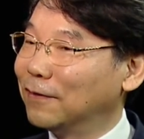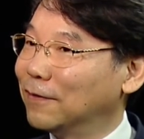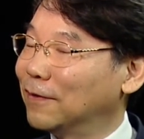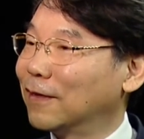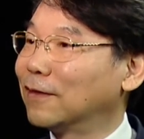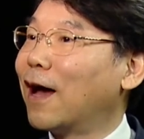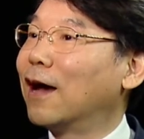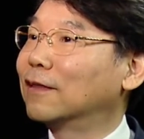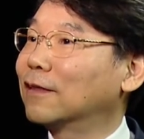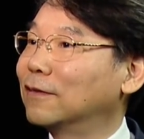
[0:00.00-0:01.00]
not
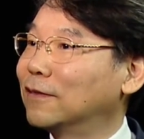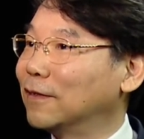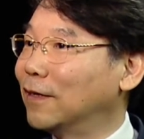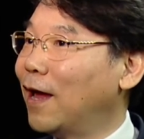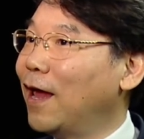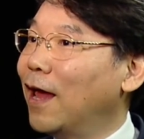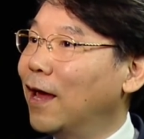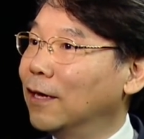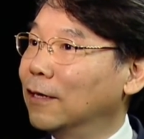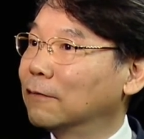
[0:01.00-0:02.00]
touching
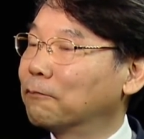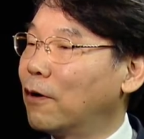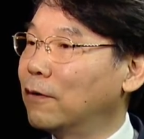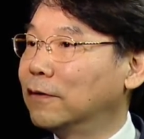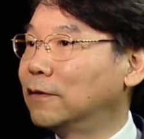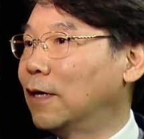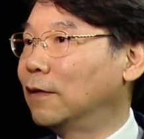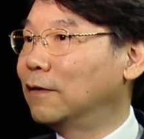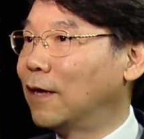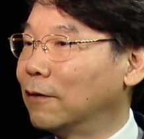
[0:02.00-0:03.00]
a policy
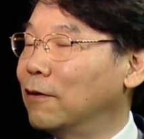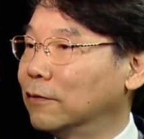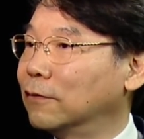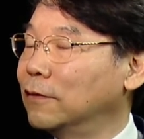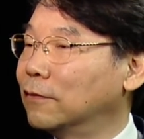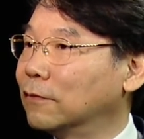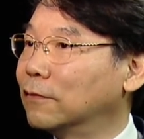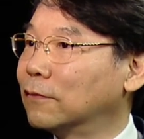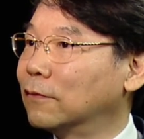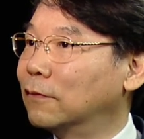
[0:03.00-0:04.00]
and the regulation issues.
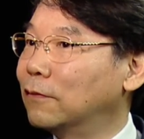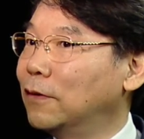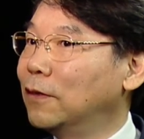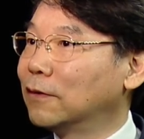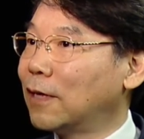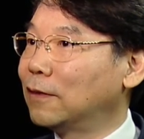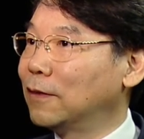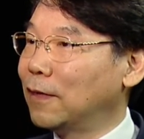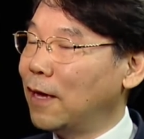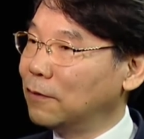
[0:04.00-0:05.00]
So
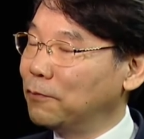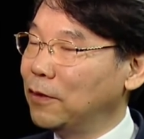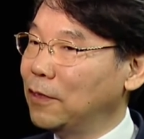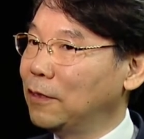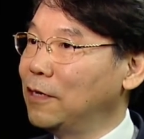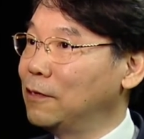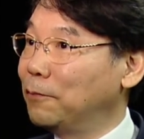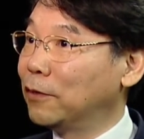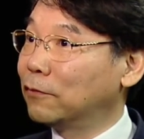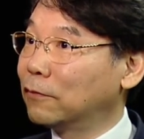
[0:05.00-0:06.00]
title has been a little
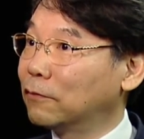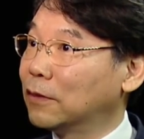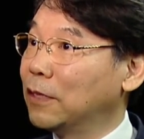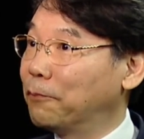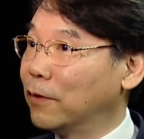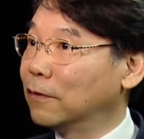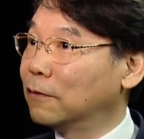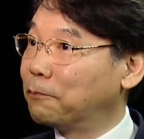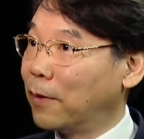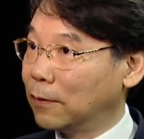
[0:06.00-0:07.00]
bit
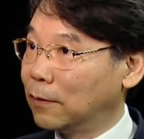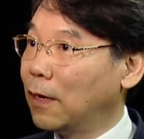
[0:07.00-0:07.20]
different, but